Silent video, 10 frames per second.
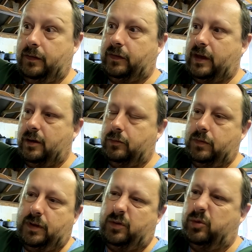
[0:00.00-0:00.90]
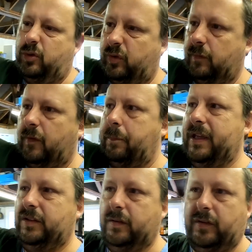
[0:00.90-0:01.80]
So there's all sorts of
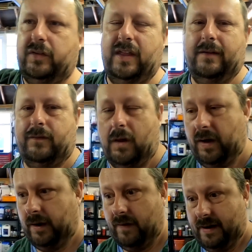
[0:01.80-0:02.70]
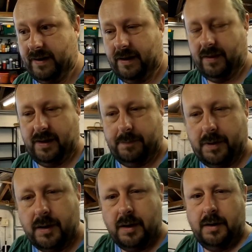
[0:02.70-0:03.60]
opinions, isn't there, flying around out there.
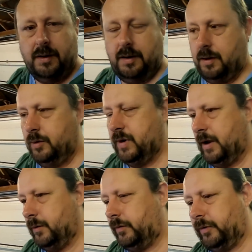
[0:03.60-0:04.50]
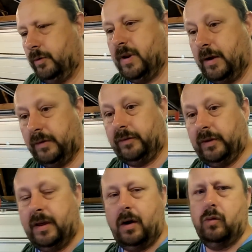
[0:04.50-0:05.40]
But who knows? Who
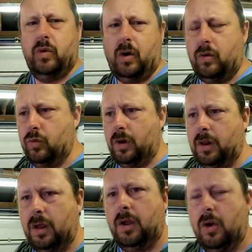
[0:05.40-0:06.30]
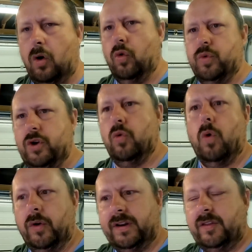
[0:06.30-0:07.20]
knows? All we all
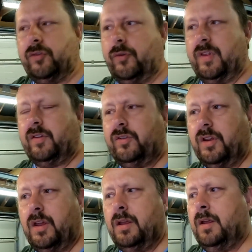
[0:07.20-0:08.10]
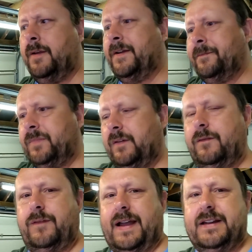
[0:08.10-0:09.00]
want is for this to
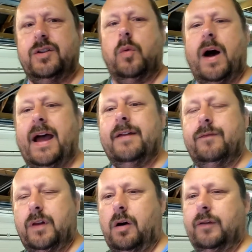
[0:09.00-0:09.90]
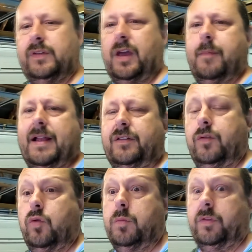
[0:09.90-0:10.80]
fade away and for life to go back to
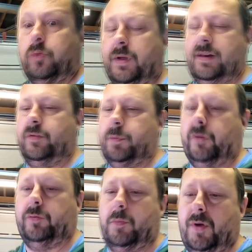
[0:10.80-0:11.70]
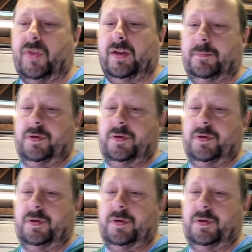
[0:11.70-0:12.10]
normal as quickly as possible, I think.